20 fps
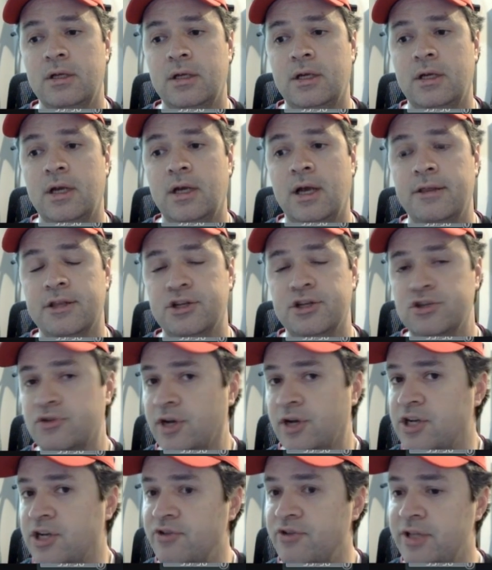got the
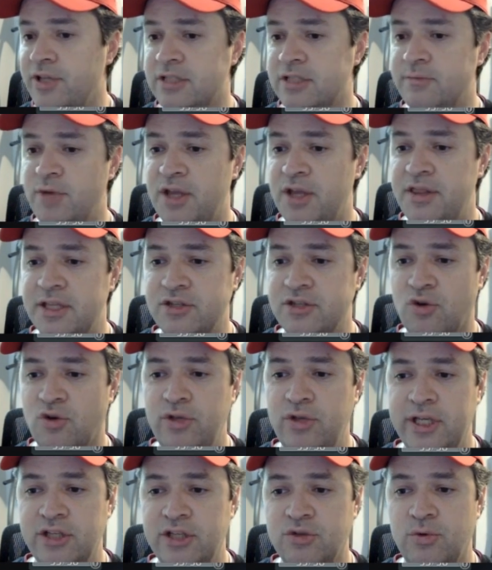treasury this month is it
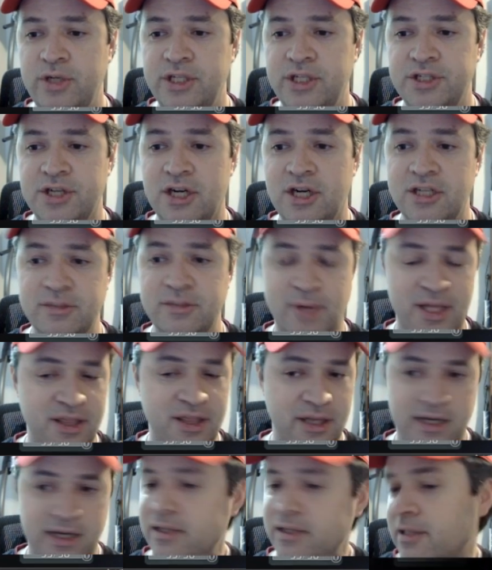only had 20 shards, but I
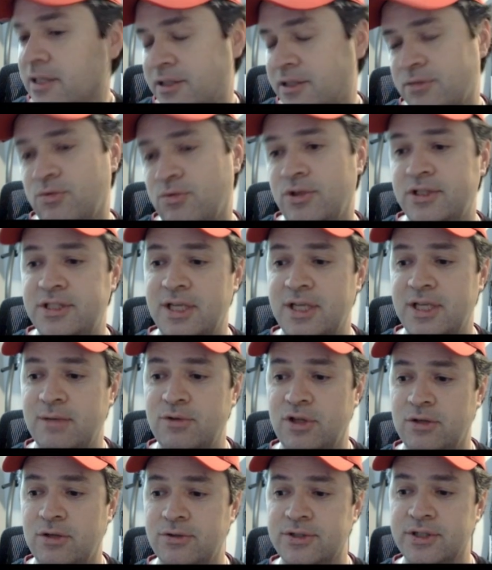thought that's one step
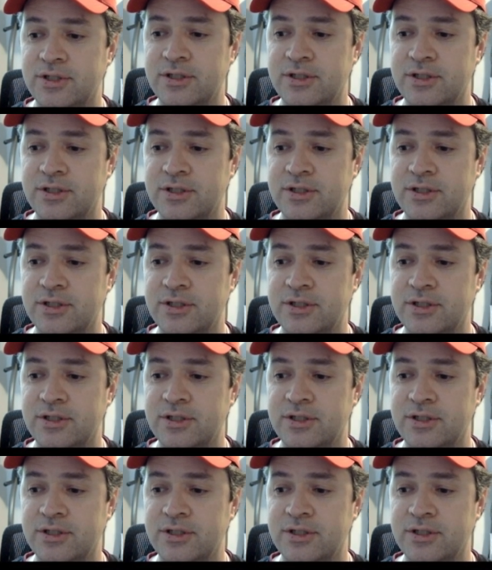closer